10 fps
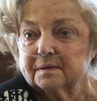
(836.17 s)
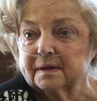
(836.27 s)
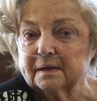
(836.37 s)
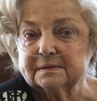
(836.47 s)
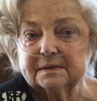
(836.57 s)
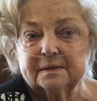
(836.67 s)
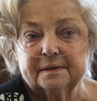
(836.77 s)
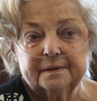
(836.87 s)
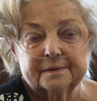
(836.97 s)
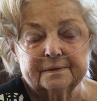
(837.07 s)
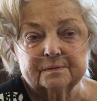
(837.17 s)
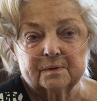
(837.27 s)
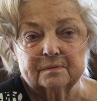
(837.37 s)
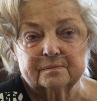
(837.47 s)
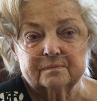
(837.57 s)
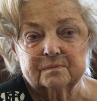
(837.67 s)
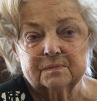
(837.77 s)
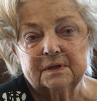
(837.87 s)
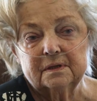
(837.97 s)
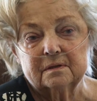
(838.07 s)
That I did here? For Pasco
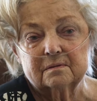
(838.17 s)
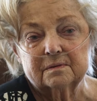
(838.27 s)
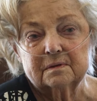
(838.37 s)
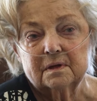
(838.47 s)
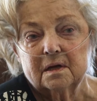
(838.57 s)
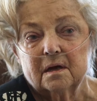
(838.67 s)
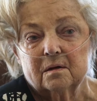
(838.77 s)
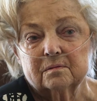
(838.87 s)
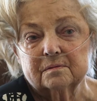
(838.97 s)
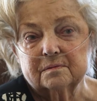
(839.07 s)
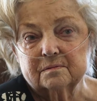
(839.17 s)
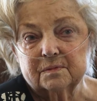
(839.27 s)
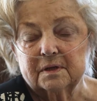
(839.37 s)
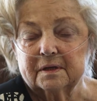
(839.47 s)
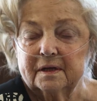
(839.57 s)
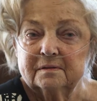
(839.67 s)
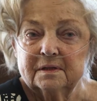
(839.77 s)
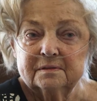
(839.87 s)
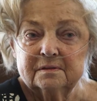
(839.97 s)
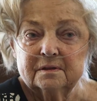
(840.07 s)
County or Zephyr Hills? Well,
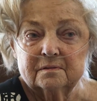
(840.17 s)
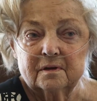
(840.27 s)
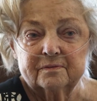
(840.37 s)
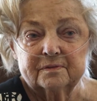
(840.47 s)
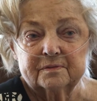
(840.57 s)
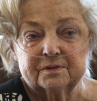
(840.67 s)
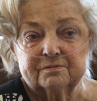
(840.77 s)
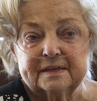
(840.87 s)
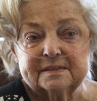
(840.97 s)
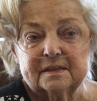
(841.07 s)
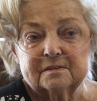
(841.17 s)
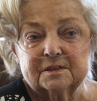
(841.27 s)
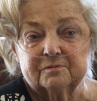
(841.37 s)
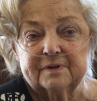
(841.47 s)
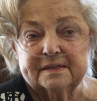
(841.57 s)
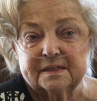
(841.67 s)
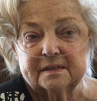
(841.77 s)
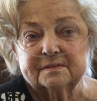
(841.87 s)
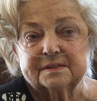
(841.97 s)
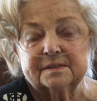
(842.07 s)
in the
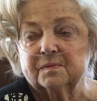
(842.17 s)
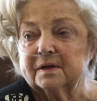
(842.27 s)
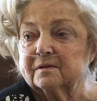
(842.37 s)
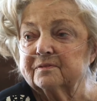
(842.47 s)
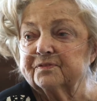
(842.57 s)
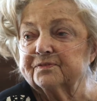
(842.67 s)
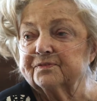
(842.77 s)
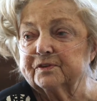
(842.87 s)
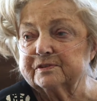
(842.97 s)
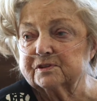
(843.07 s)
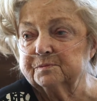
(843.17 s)
residents in my first